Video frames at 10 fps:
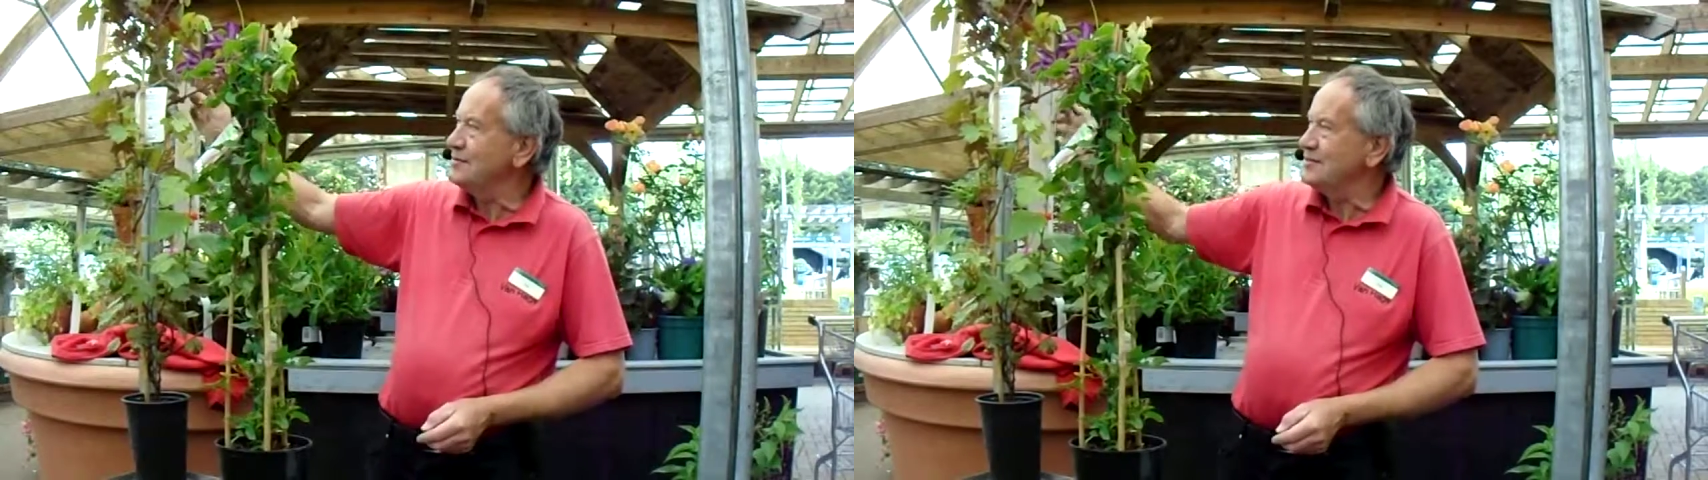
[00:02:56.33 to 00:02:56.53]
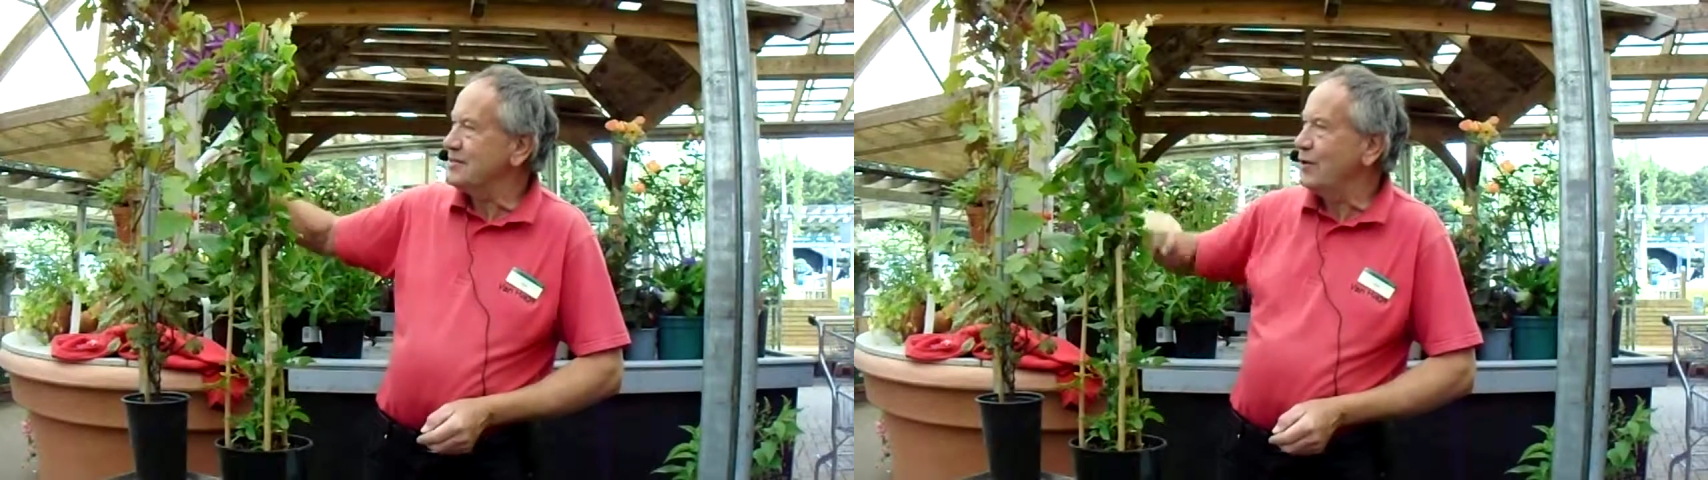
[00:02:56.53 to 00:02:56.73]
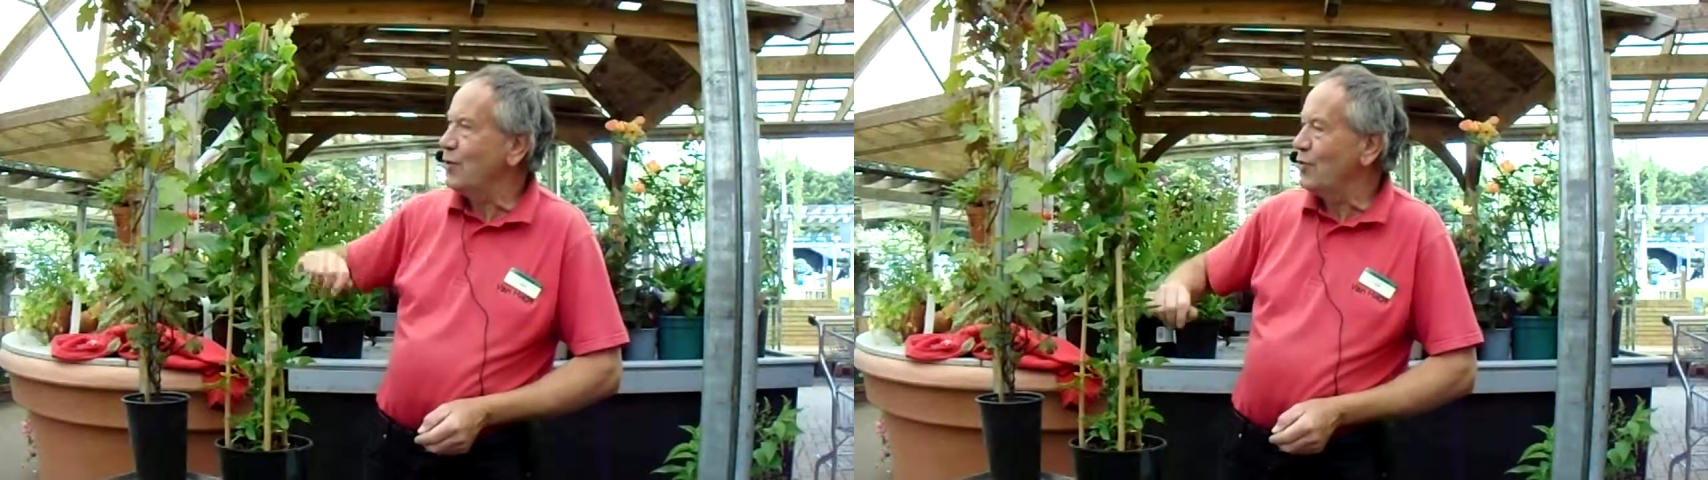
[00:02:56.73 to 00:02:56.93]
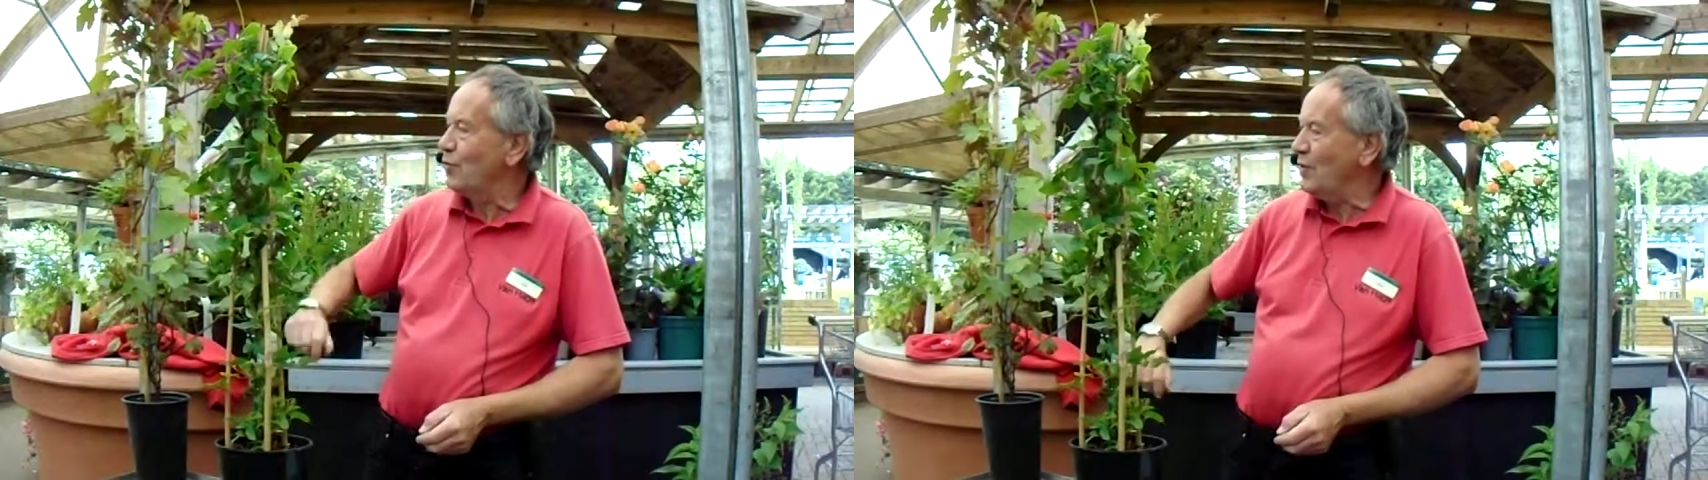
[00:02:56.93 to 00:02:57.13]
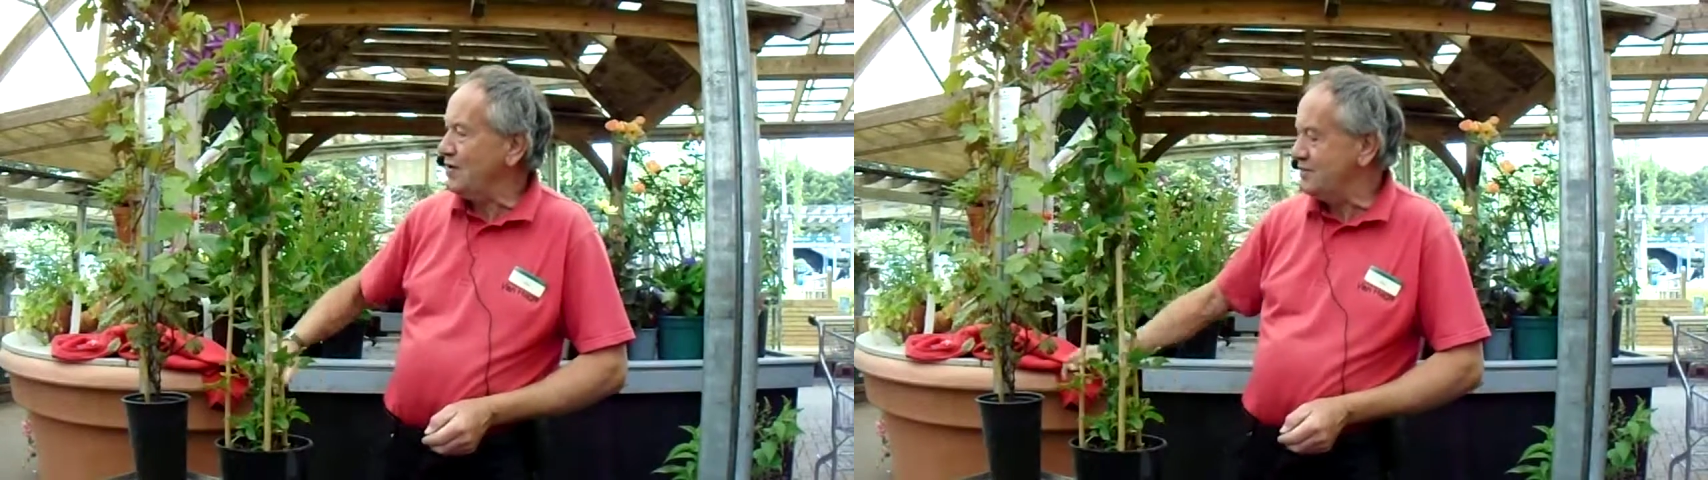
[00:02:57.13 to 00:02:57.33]
until
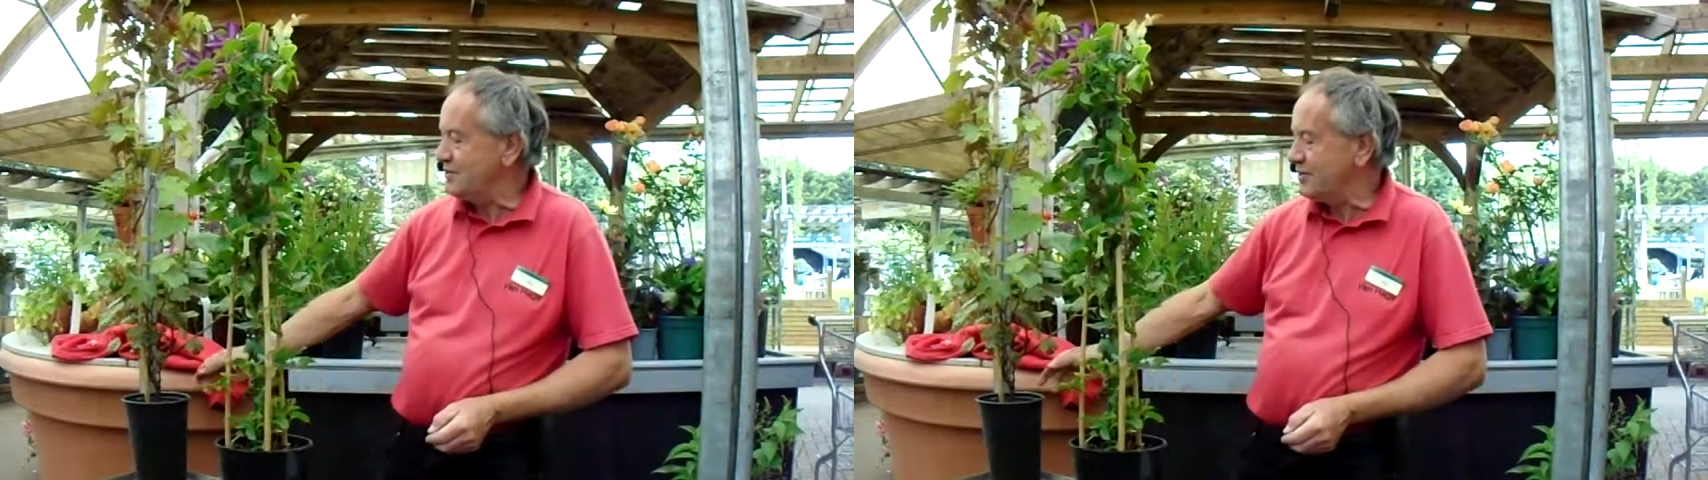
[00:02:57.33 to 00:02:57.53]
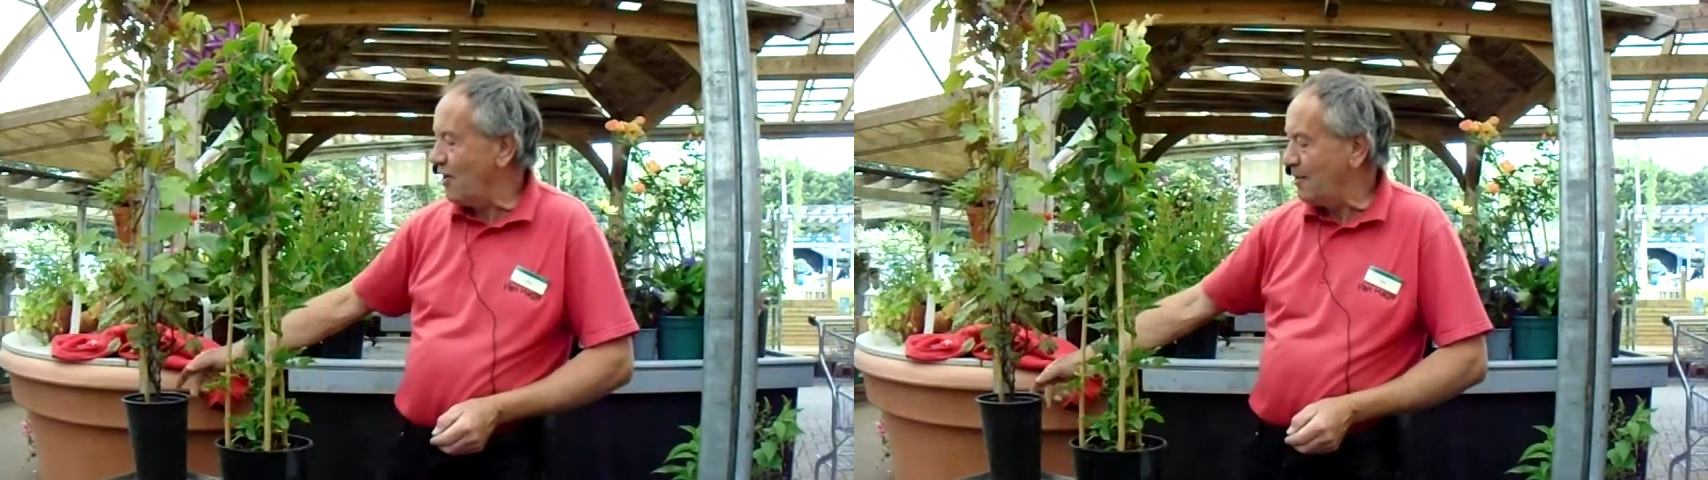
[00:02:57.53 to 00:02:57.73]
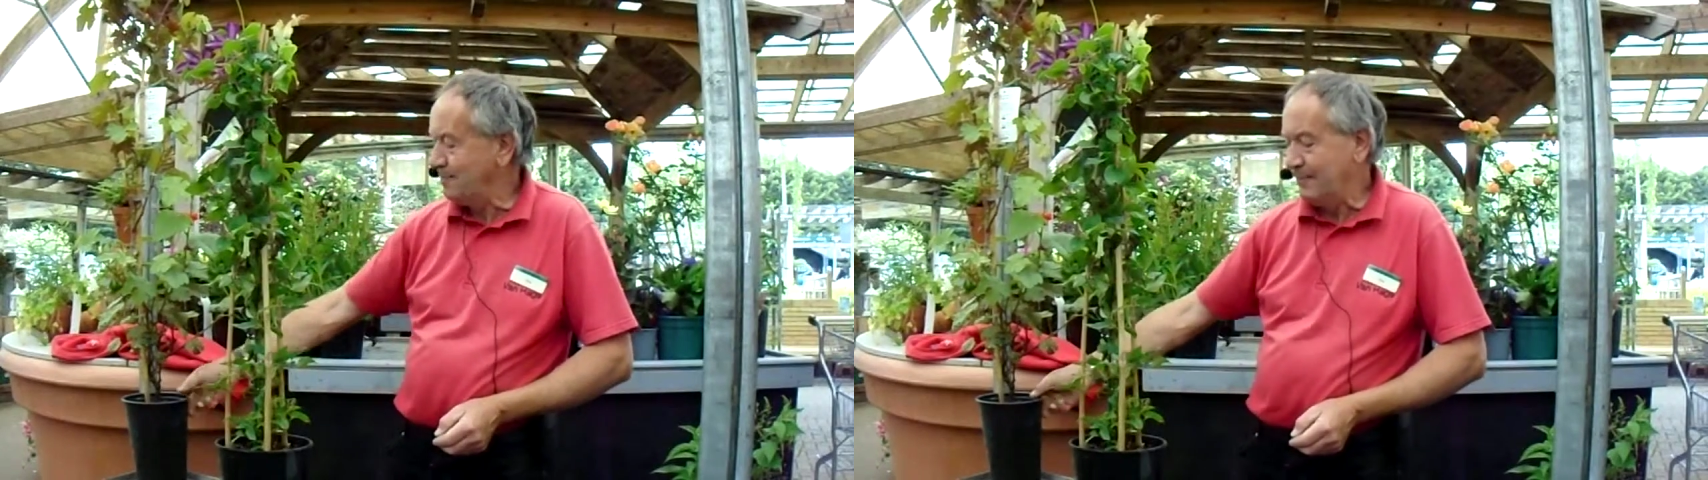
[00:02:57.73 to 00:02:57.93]
the winter time.